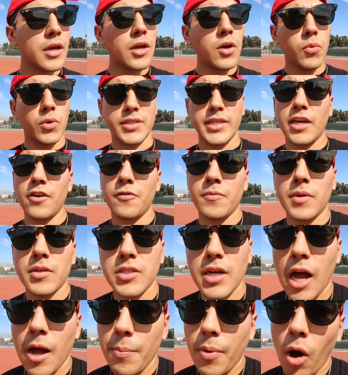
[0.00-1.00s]
We take it from the
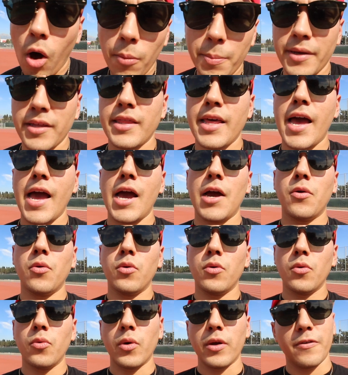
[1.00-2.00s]
top hoping that
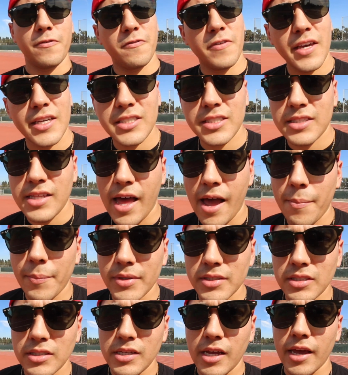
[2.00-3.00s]
we fix that
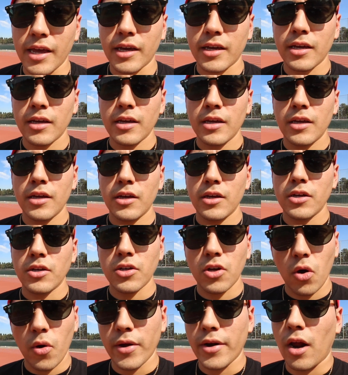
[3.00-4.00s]
mistake
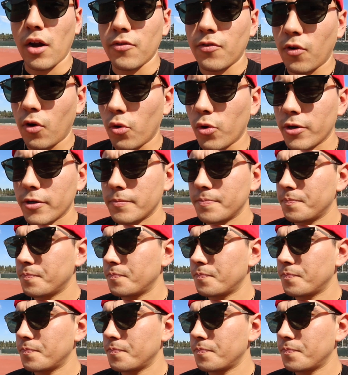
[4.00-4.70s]
going on forward.